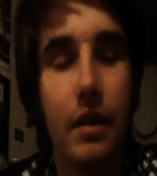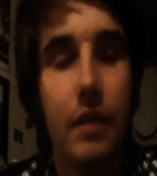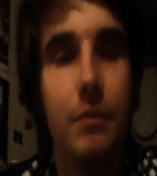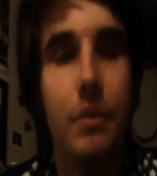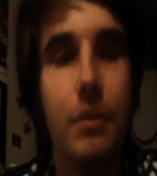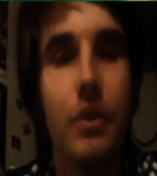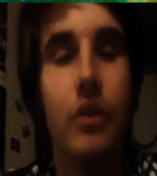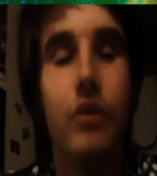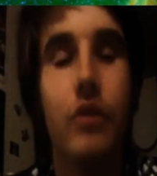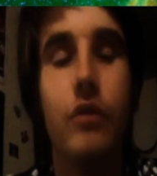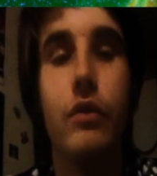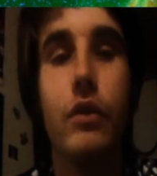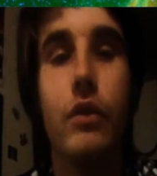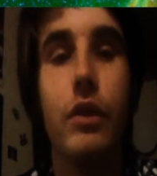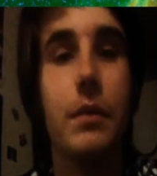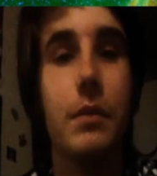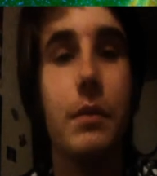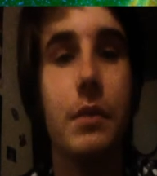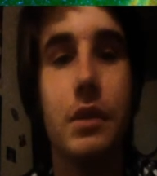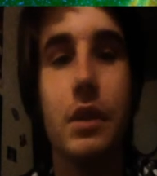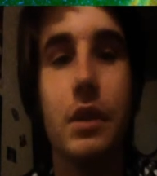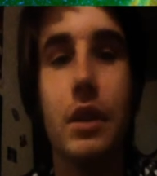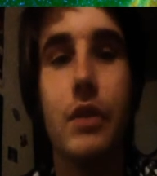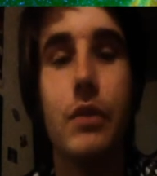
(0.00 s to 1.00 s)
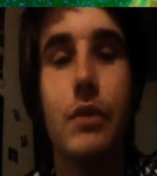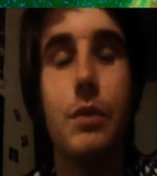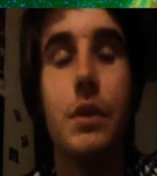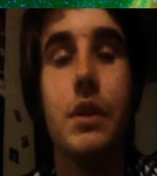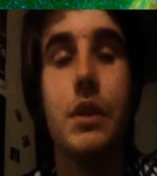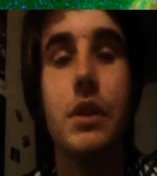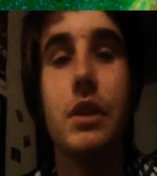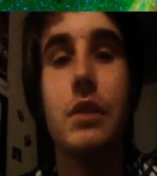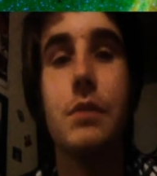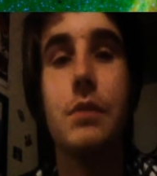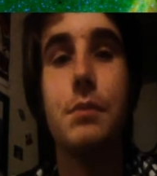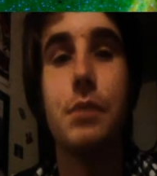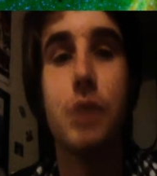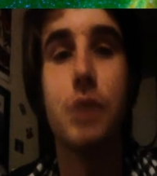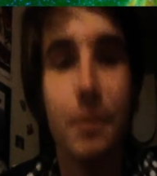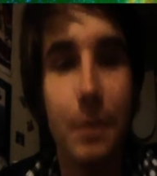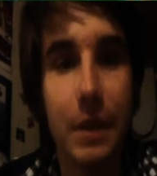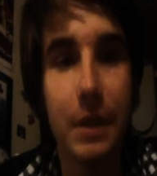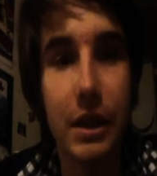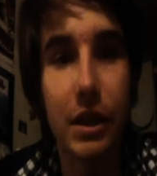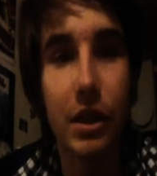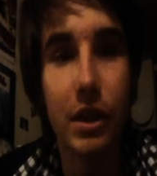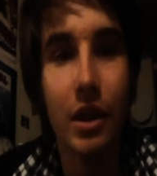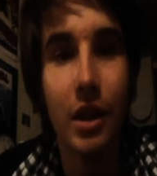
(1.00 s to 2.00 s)
but for themselves, which has
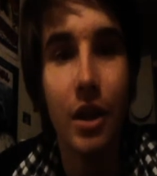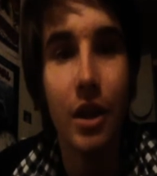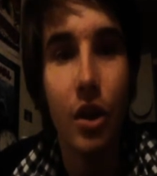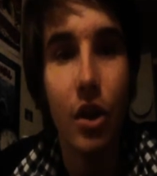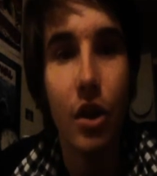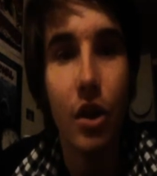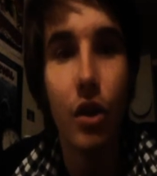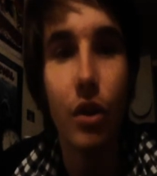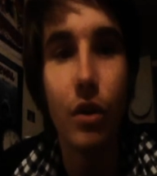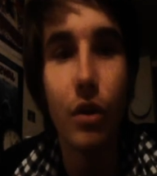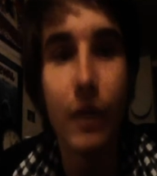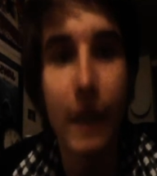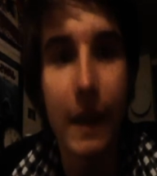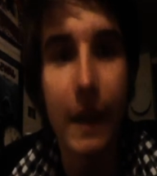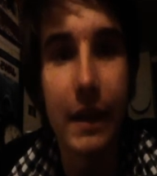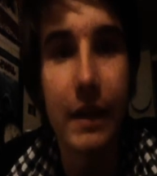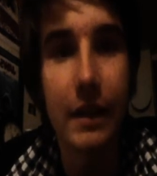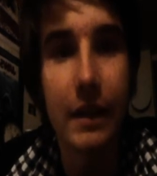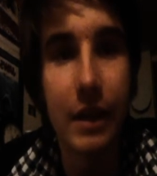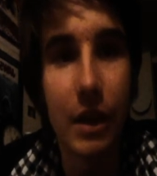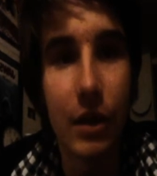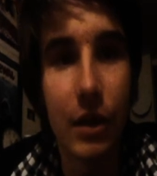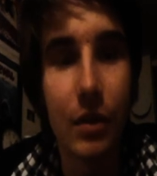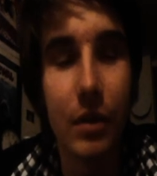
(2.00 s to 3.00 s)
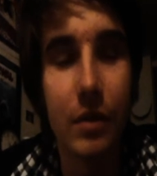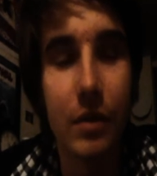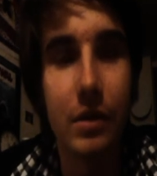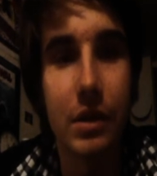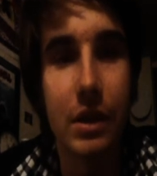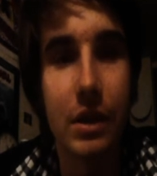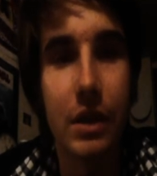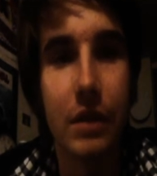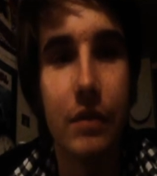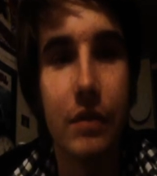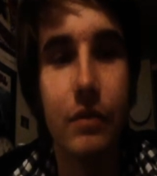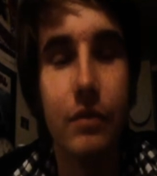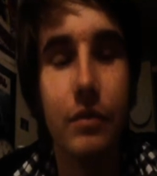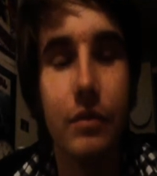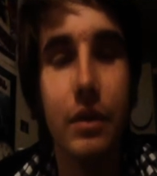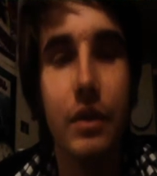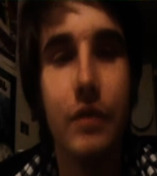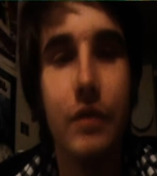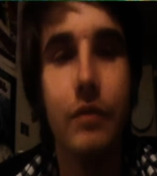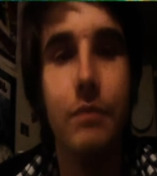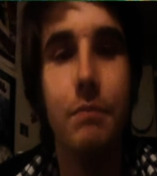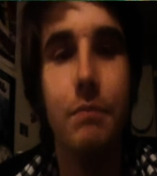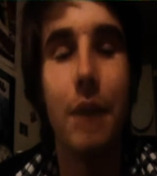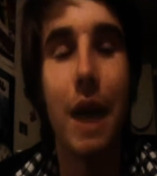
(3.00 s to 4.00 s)
probably already killed itself
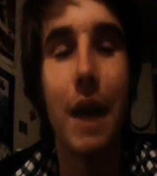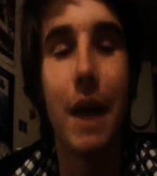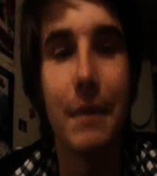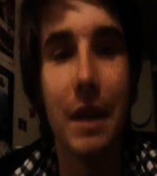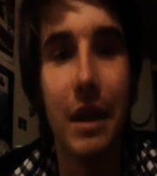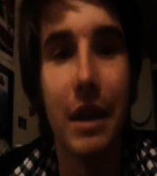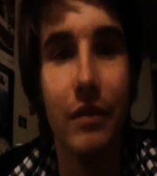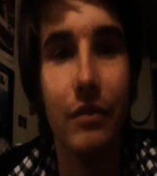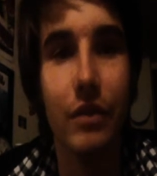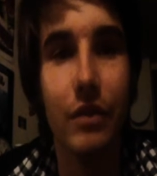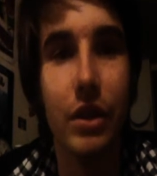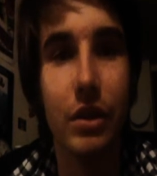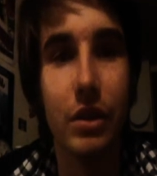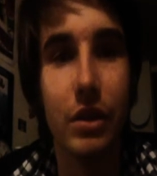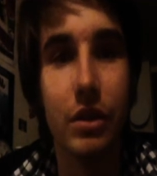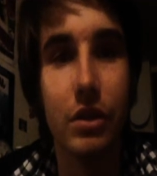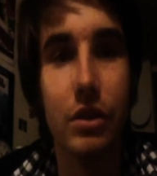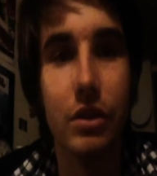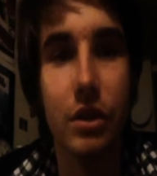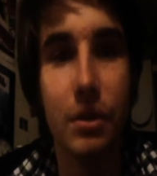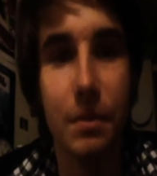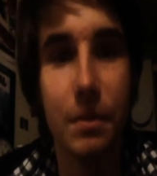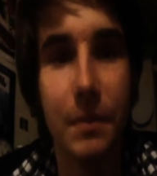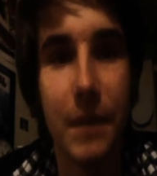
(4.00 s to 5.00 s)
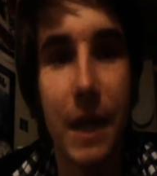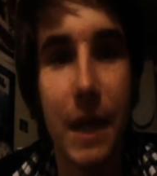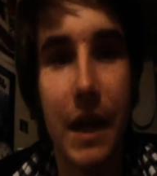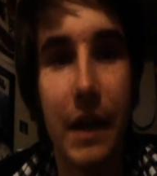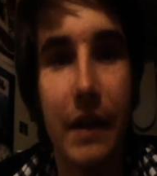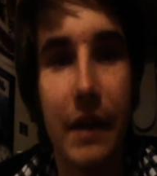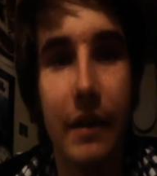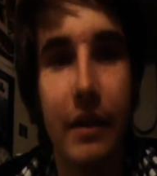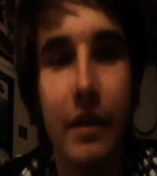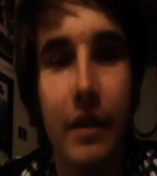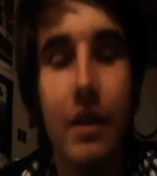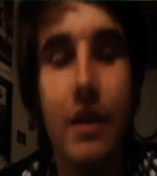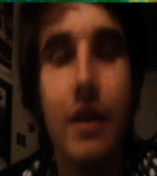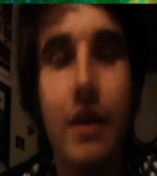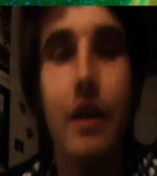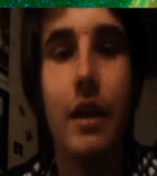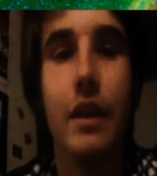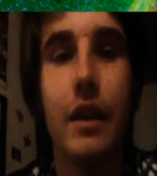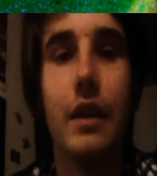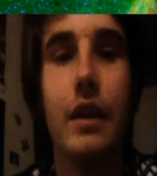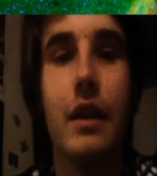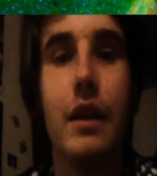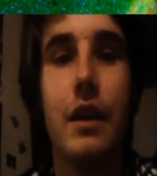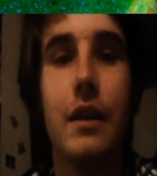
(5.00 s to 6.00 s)
with Batman versus Superman,
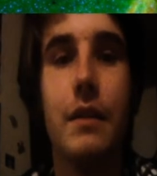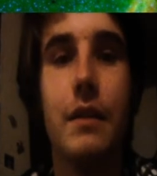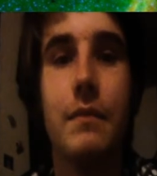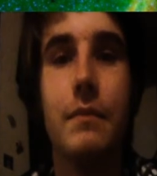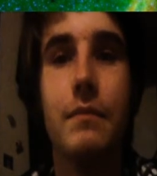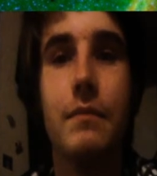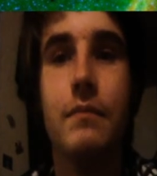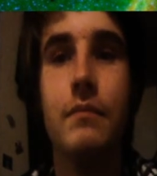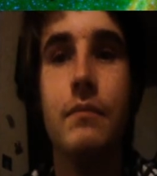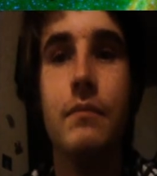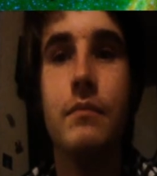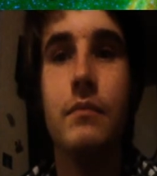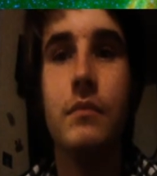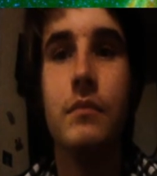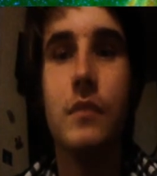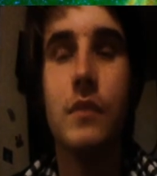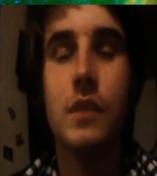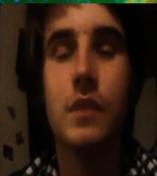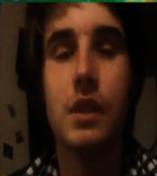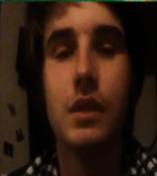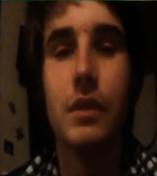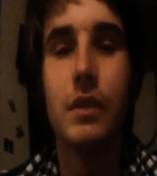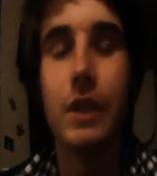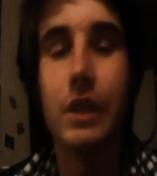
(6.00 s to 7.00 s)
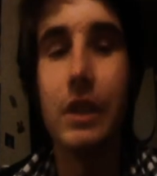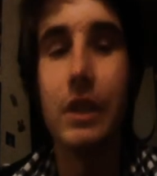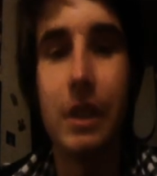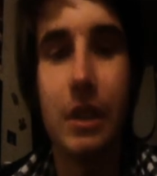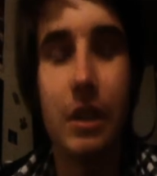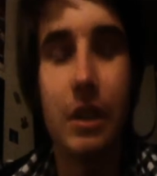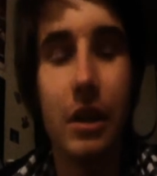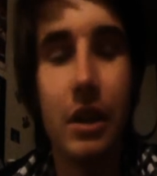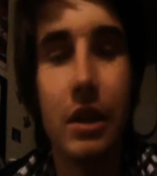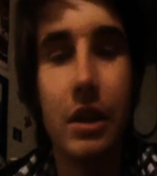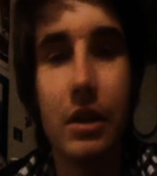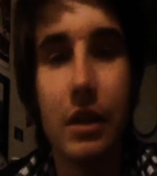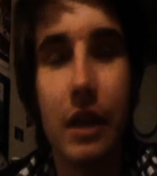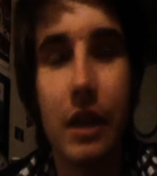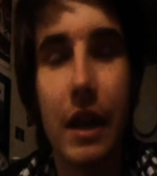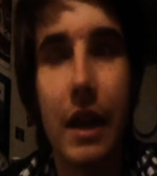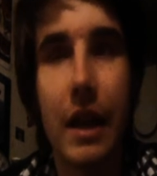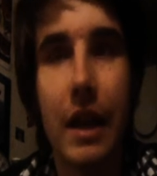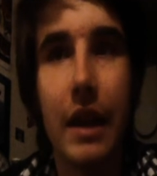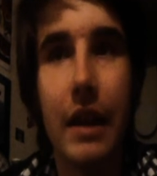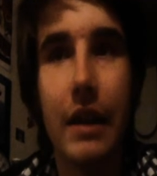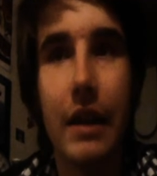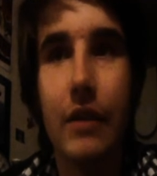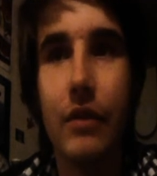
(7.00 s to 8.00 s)
and which is
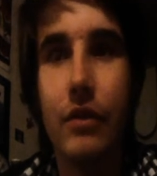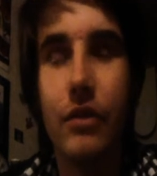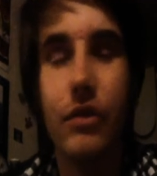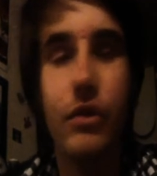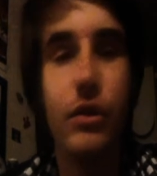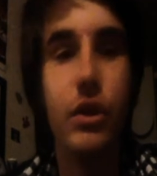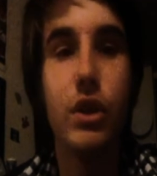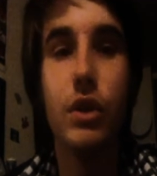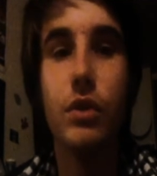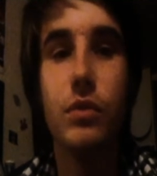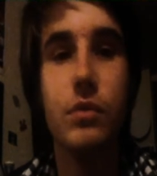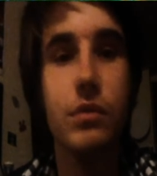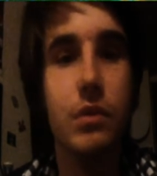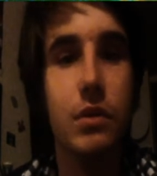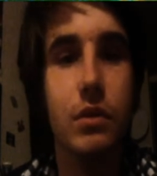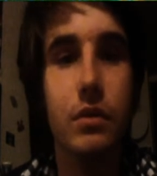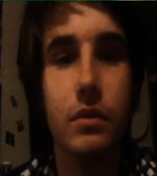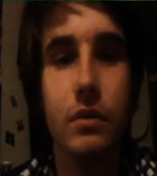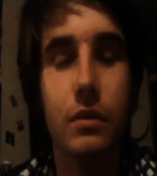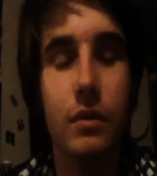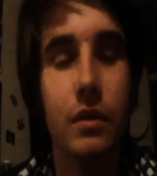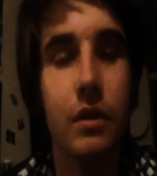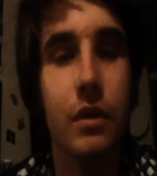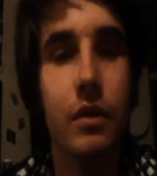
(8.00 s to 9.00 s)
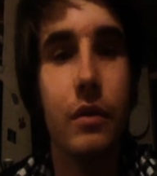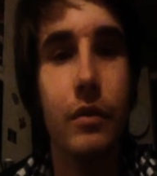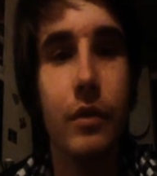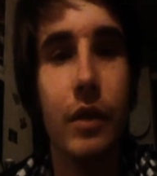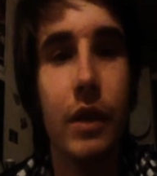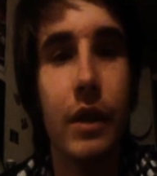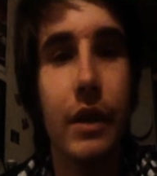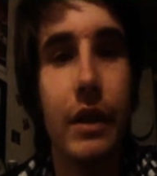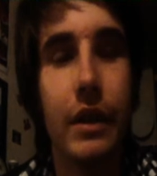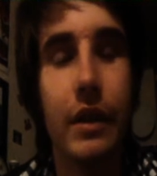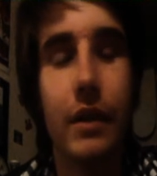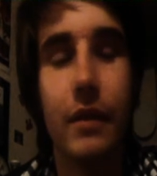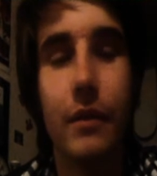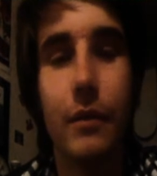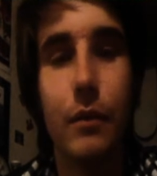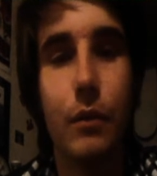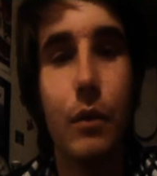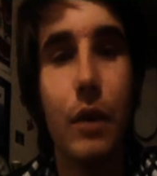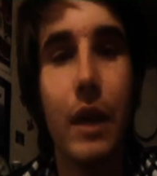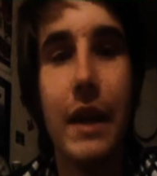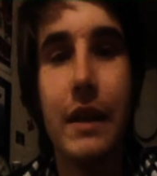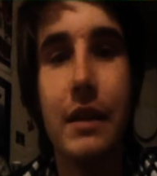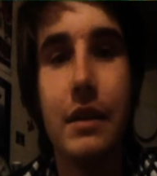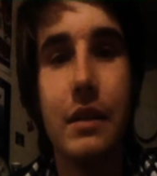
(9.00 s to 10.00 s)
a funeral of like
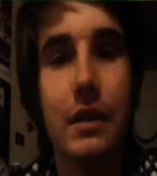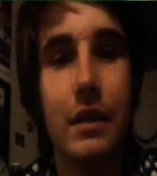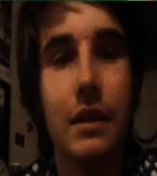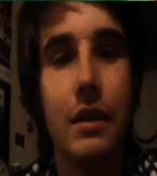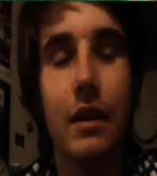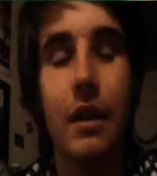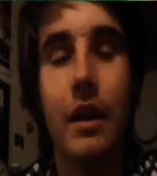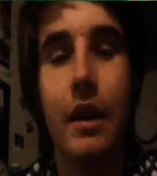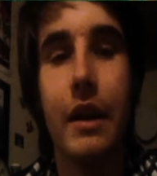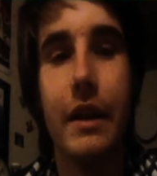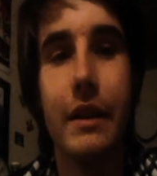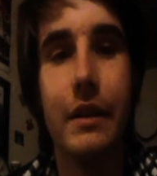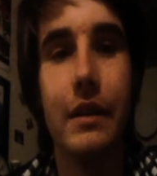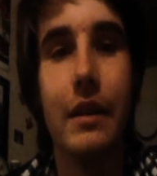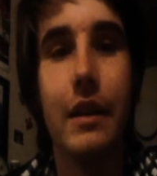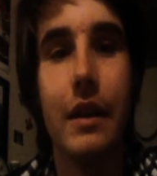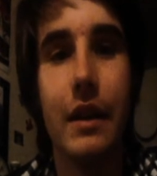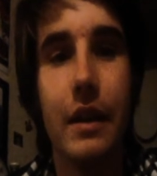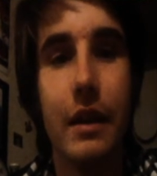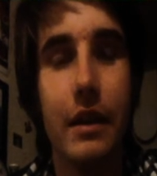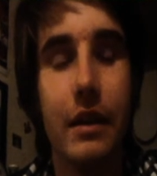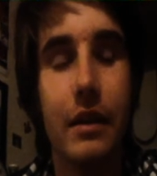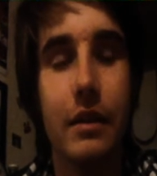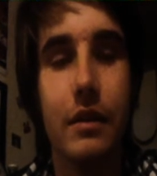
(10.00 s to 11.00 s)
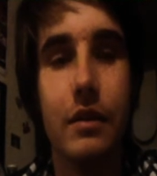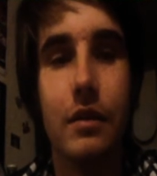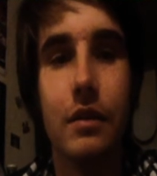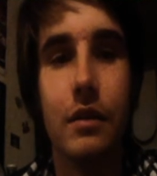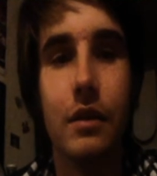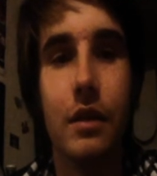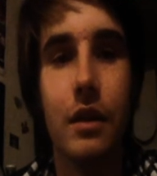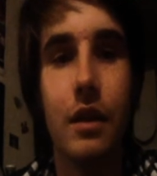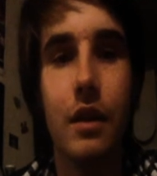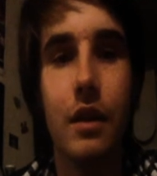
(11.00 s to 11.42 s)
wasted ideas